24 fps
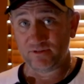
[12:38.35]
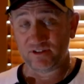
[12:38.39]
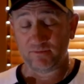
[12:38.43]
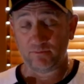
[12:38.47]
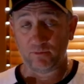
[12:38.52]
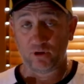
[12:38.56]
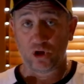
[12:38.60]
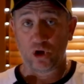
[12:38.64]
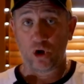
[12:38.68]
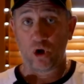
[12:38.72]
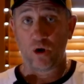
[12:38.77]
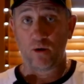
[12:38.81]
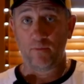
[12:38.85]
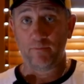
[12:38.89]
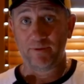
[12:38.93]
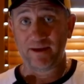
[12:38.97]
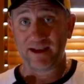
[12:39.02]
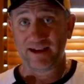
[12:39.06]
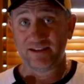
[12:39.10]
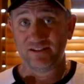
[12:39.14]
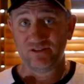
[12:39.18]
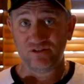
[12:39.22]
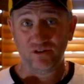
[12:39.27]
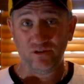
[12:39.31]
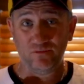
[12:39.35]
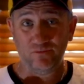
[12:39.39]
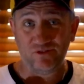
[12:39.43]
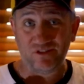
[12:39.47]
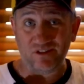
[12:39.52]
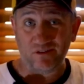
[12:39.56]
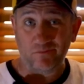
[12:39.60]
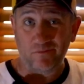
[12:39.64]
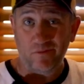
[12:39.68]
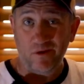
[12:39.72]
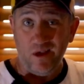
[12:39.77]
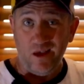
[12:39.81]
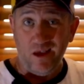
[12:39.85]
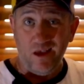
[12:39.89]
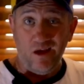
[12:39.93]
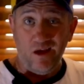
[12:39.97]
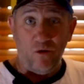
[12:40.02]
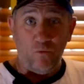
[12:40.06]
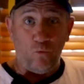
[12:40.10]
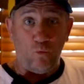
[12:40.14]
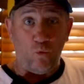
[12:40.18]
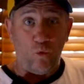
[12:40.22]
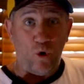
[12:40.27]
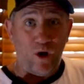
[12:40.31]
Some compact zooms, some
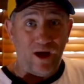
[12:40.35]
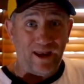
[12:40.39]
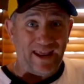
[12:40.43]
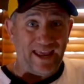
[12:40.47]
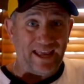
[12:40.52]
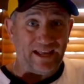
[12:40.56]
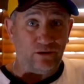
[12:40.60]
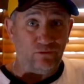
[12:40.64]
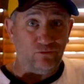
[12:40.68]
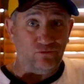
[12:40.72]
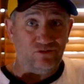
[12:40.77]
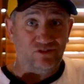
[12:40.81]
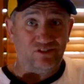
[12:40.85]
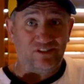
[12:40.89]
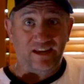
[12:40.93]
wide angles,